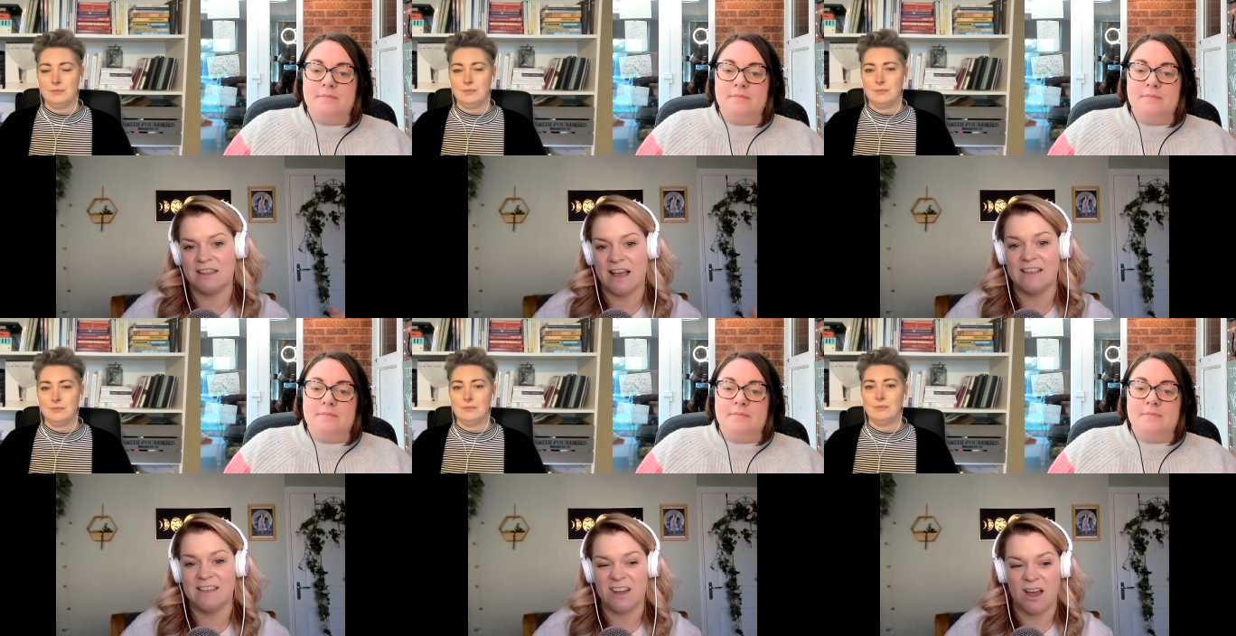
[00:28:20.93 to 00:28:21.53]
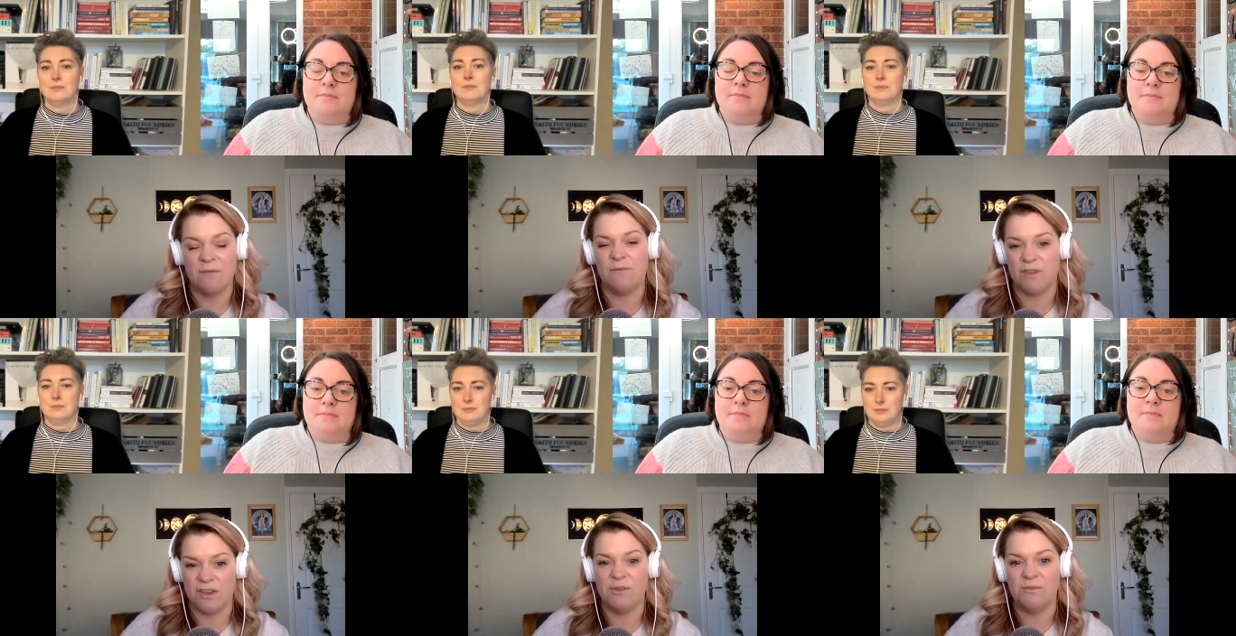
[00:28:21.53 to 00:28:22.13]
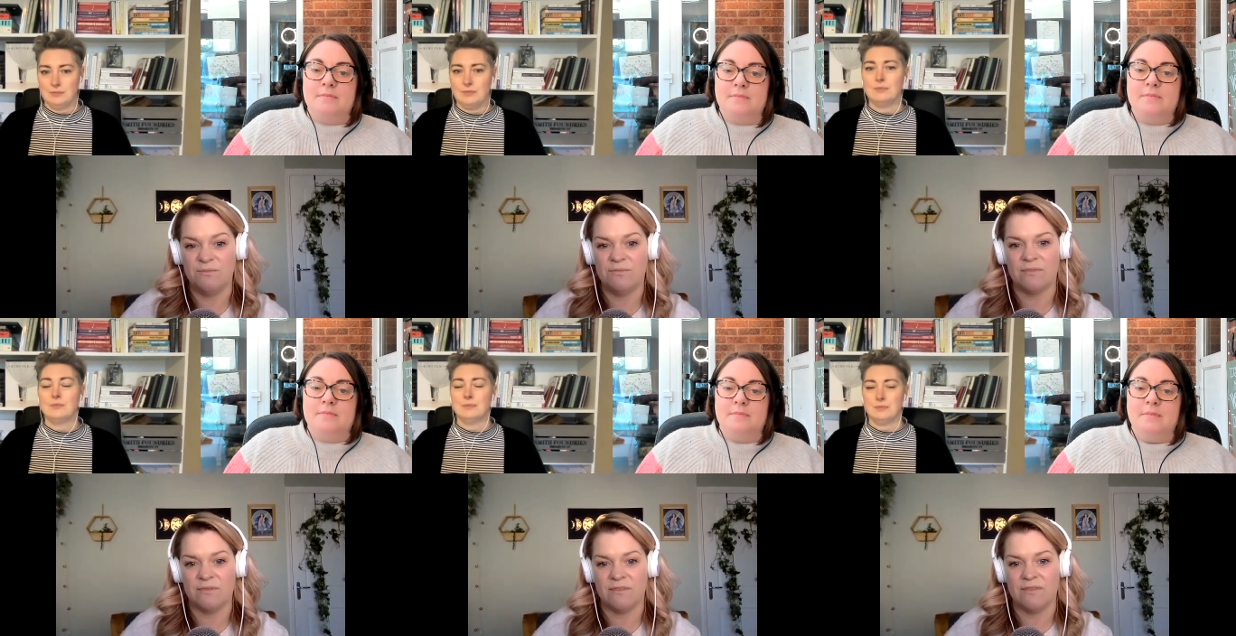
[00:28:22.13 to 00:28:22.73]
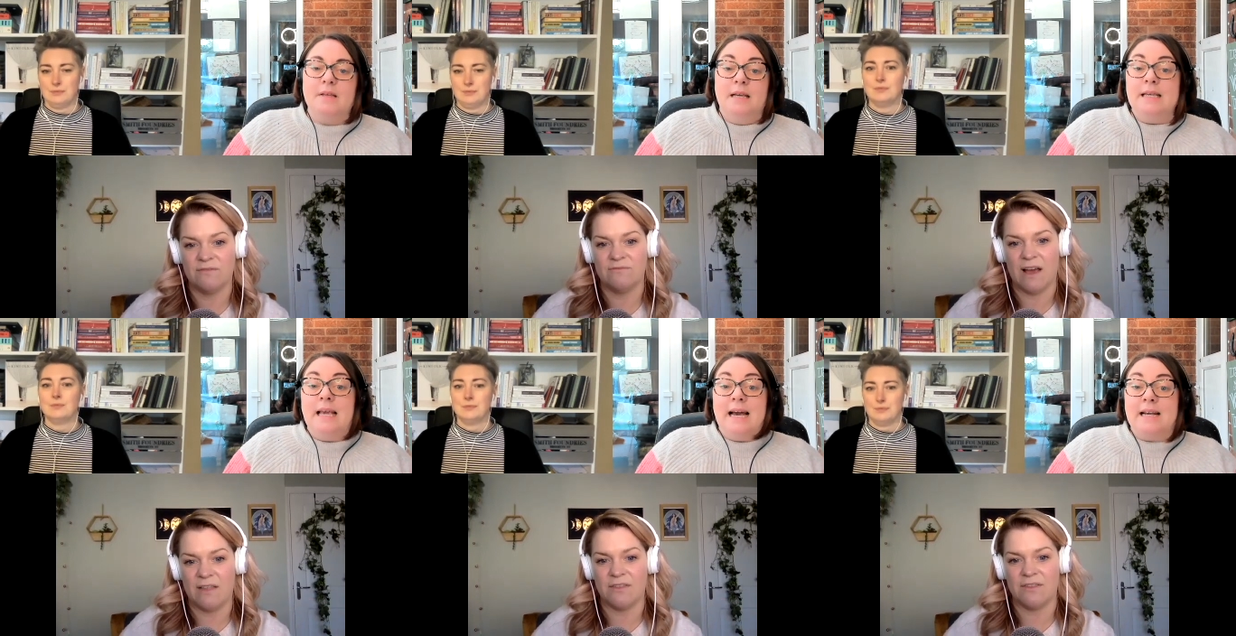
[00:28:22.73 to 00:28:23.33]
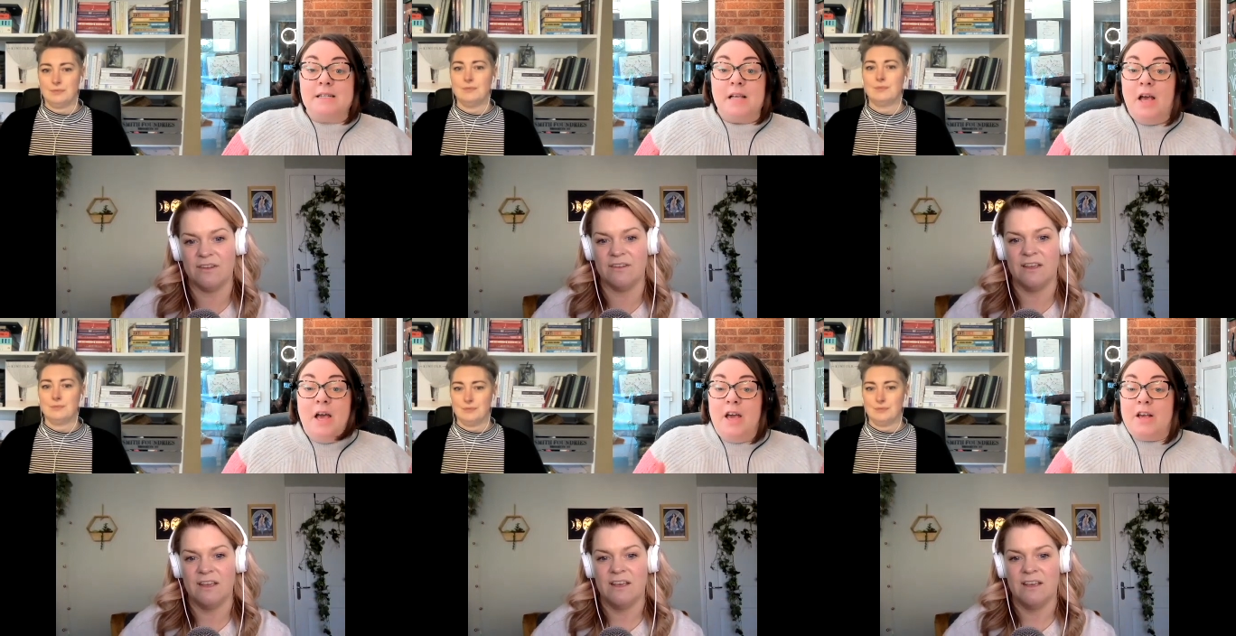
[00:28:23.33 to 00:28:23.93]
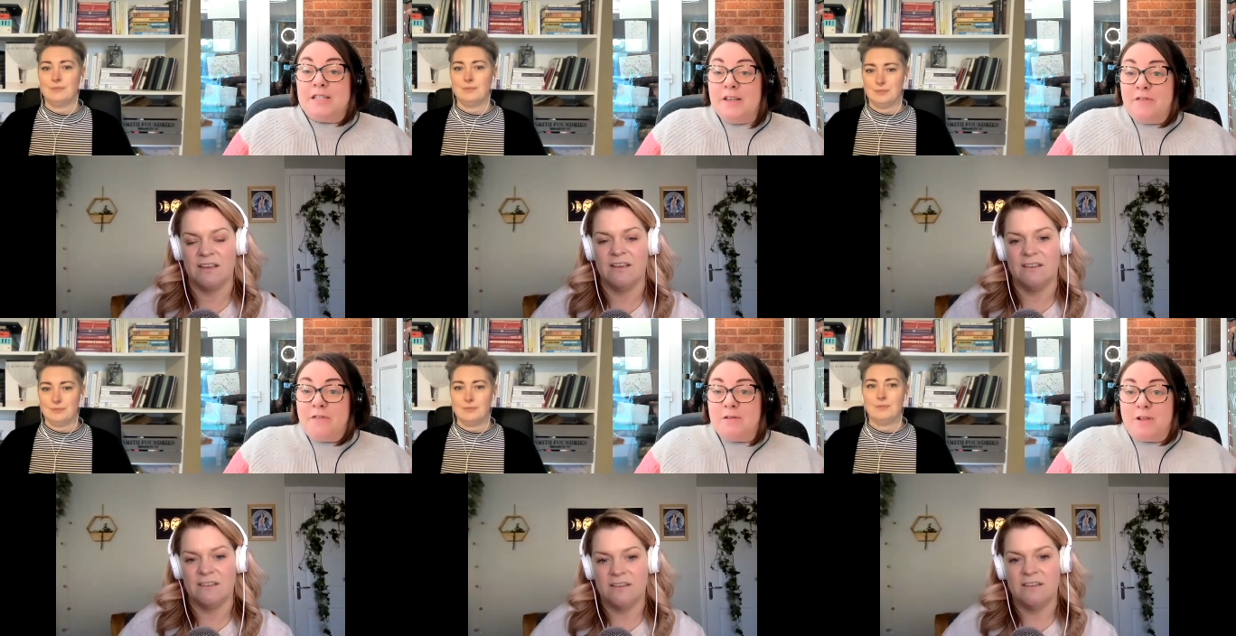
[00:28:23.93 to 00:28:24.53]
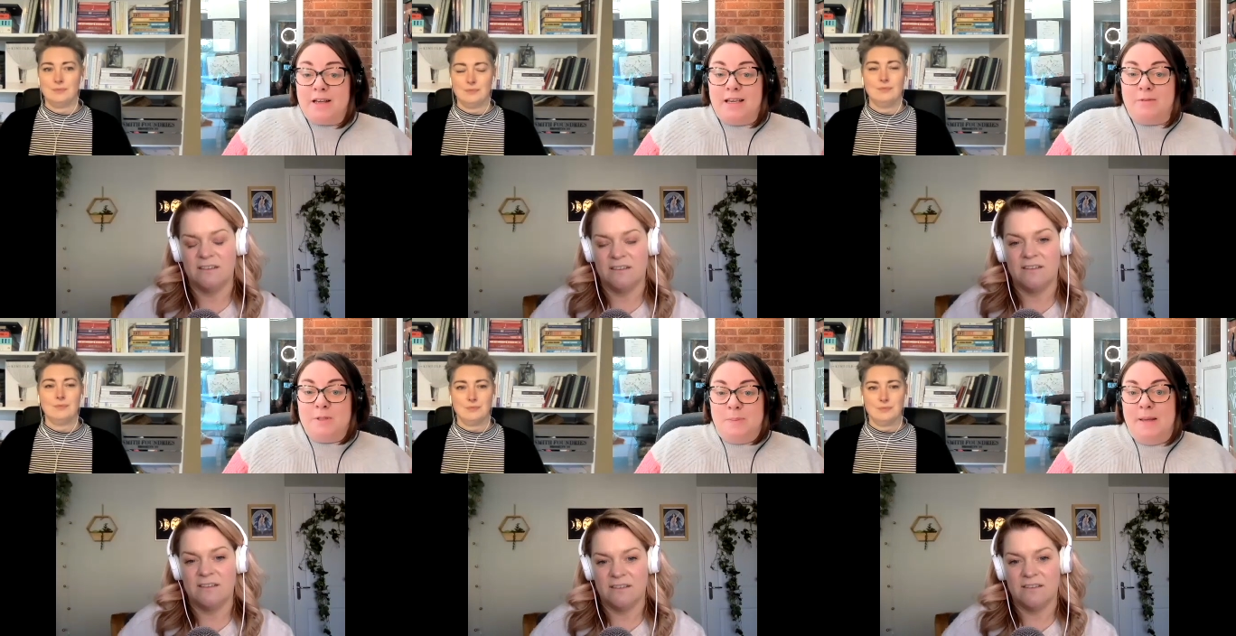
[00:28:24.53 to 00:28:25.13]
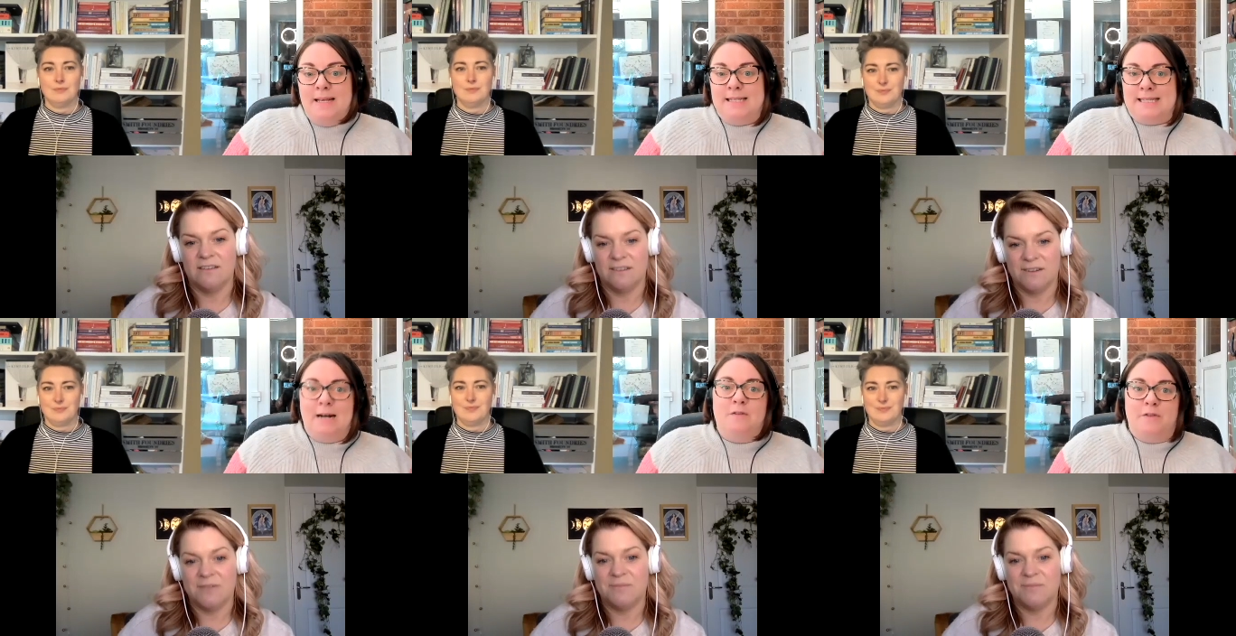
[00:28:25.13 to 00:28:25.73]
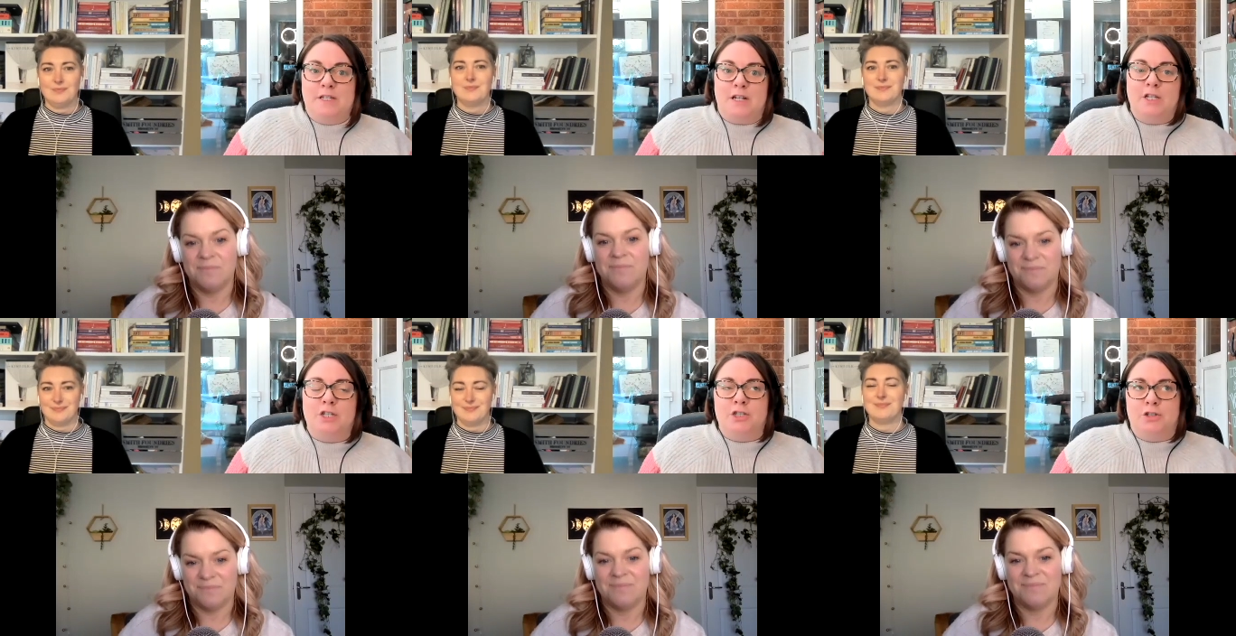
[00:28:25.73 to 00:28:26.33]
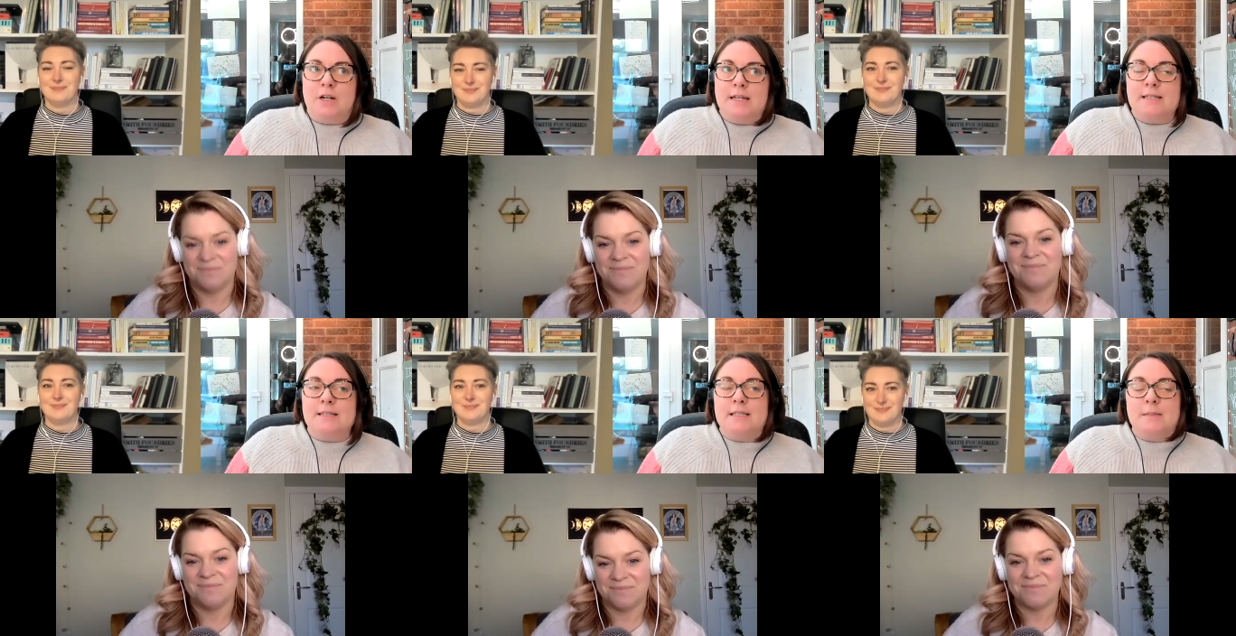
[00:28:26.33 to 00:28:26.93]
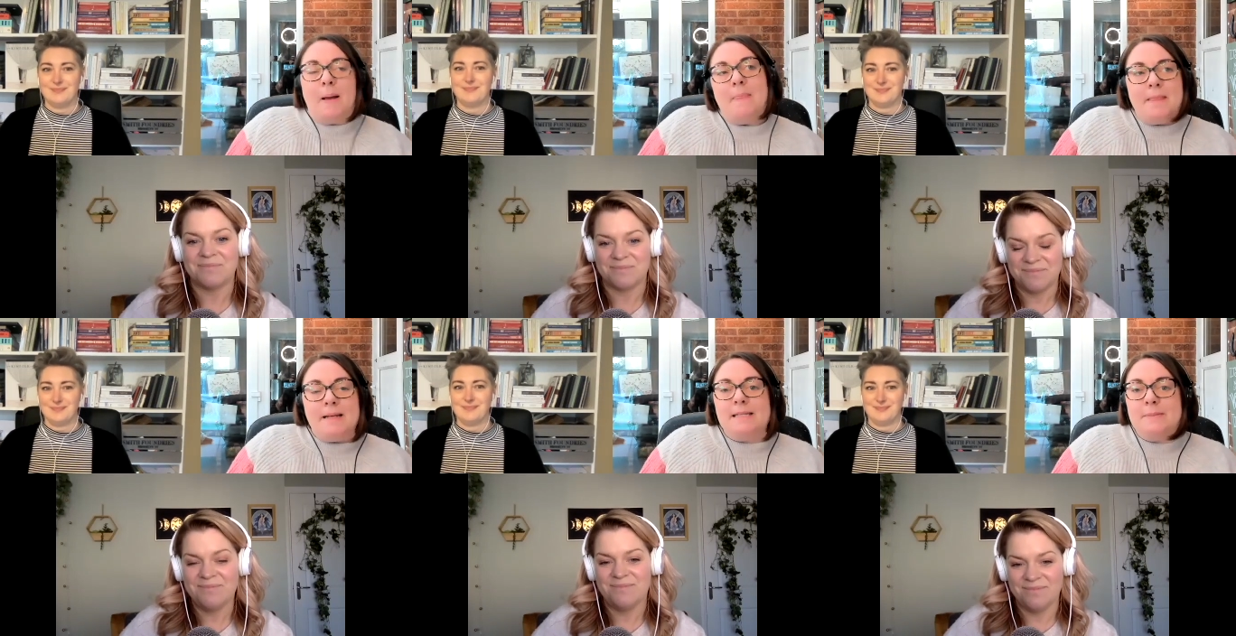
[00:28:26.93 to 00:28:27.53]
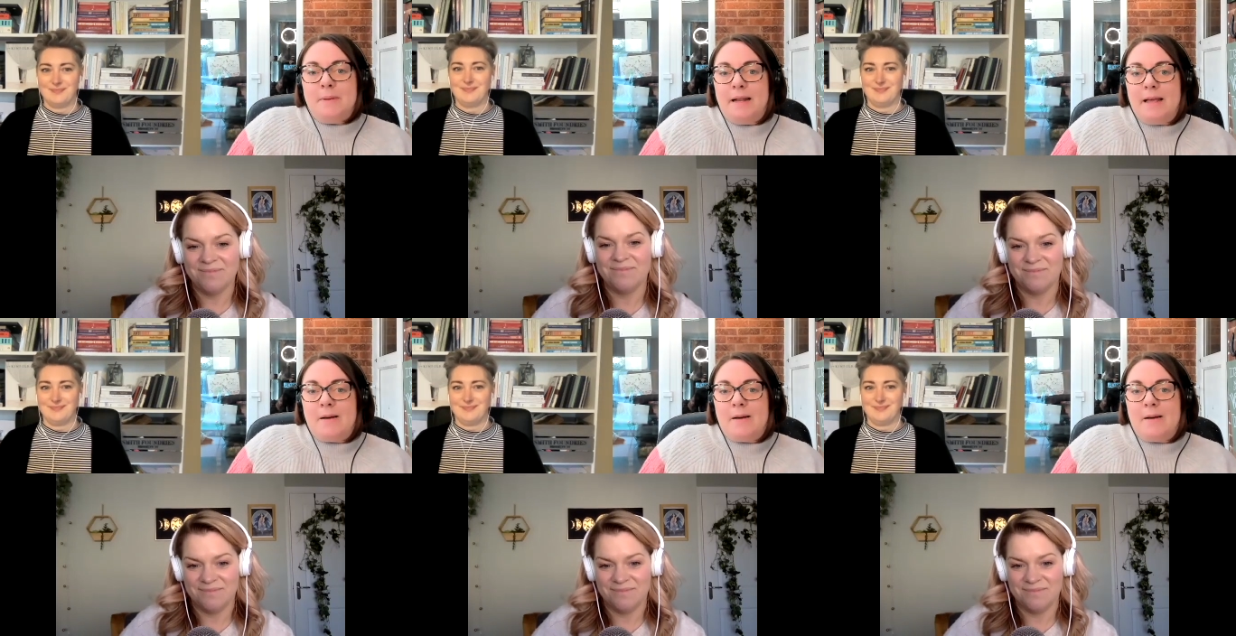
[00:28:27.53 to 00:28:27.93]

Speaker 1: that as time for you rather yeah, than
Speaker 2: because it felt like I was being selfish like should mm-hmm. I spend this money